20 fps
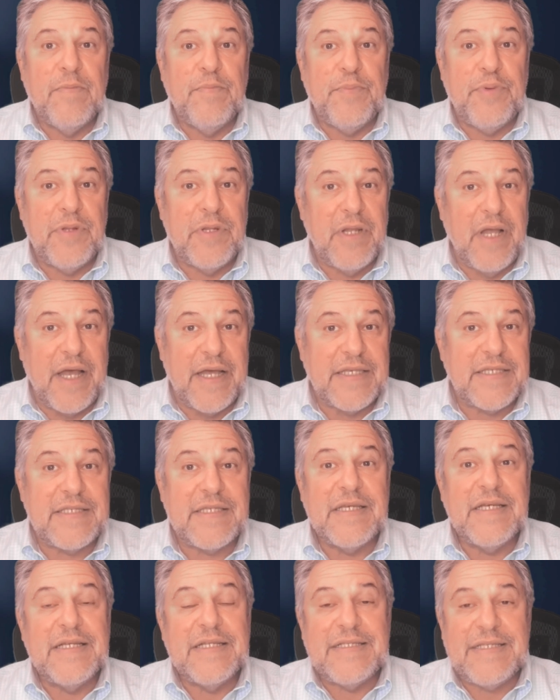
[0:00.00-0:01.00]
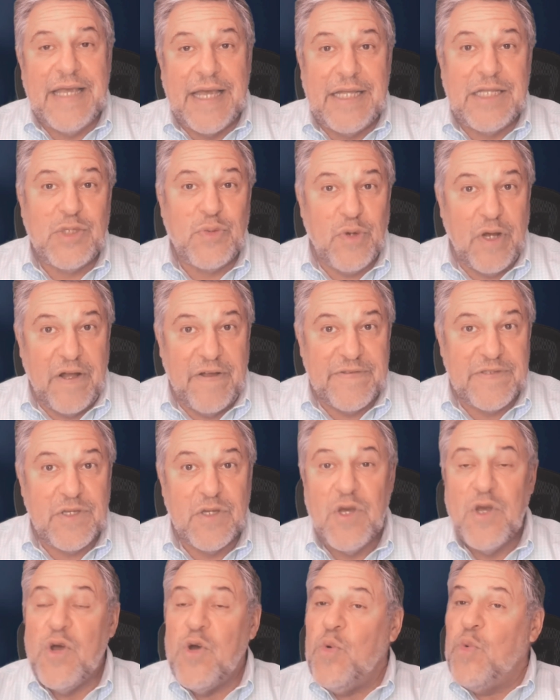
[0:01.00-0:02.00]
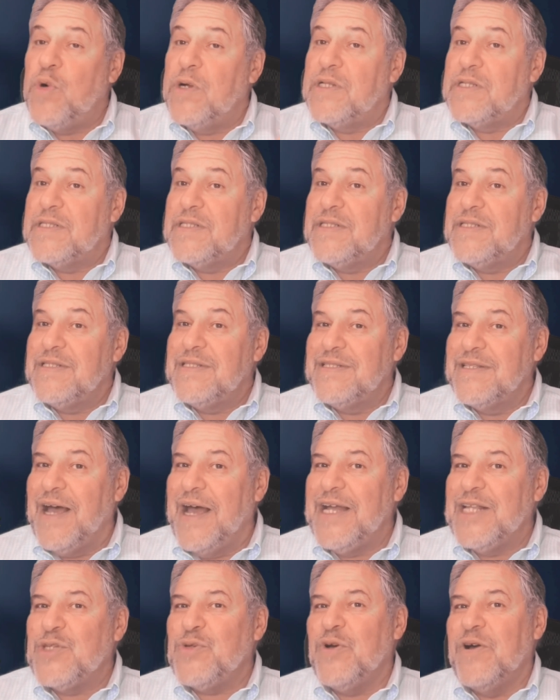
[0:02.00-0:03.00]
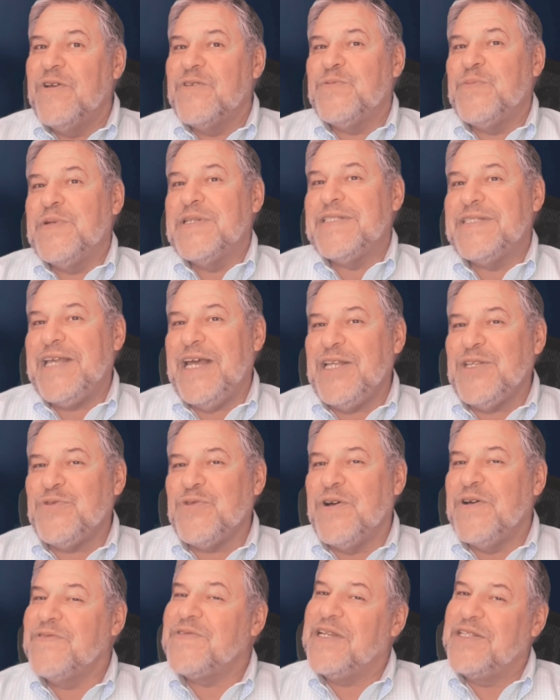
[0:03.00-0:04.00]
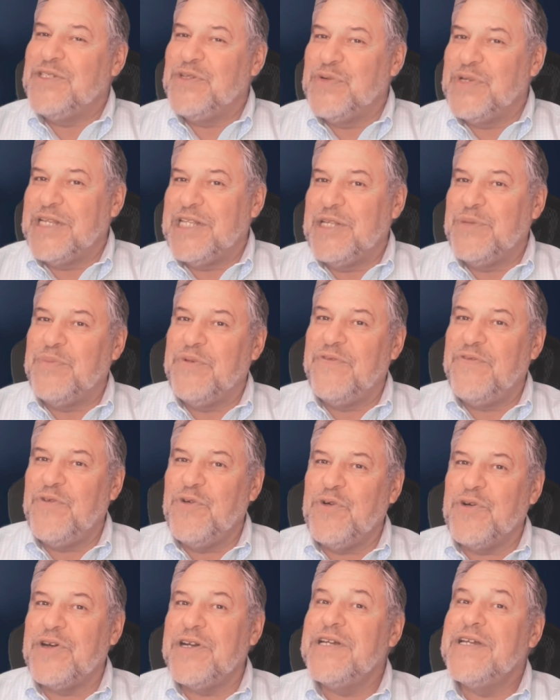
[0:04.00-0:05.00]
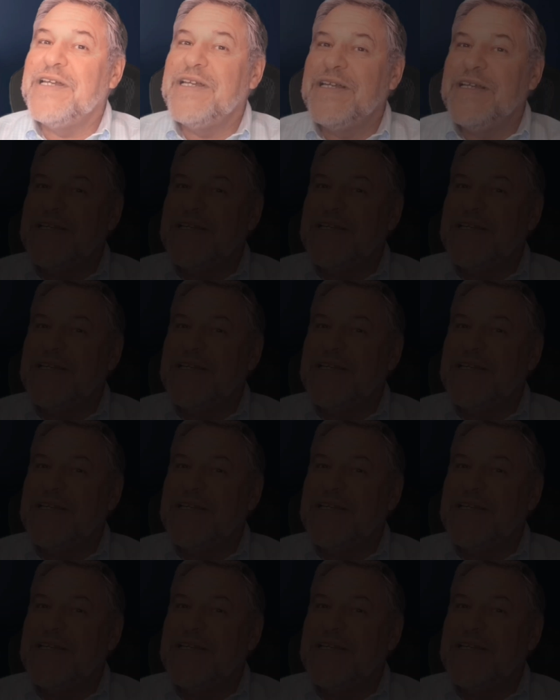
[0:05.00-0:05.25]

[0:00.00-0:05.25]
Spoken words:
plus 10/12. Well, 9/12 plus 10/12, I do what I did before,